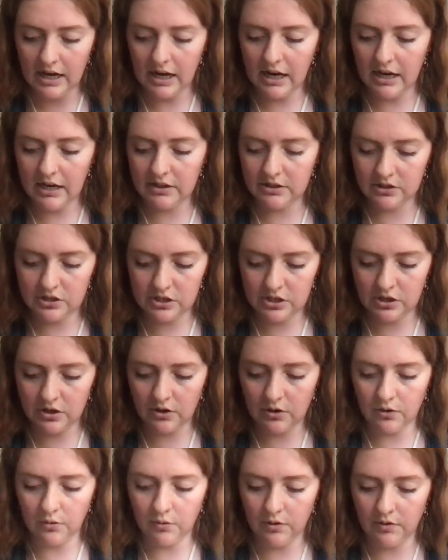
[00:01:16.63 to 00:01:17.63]
and
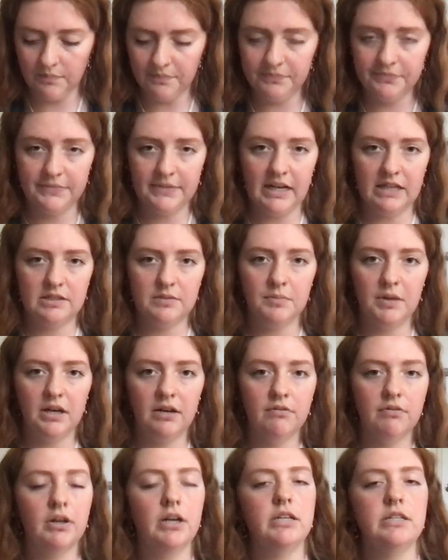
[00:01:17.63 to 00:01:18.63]
so that's made
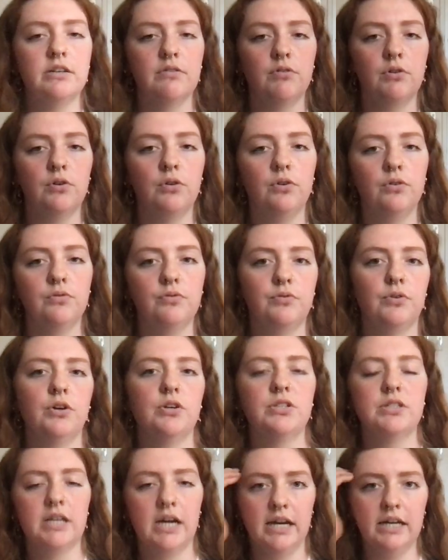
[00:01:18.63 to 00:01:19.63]
it very difficult for
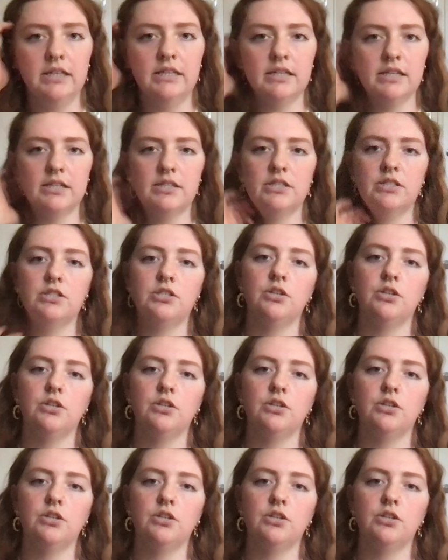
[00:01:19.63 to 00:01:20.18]
scientists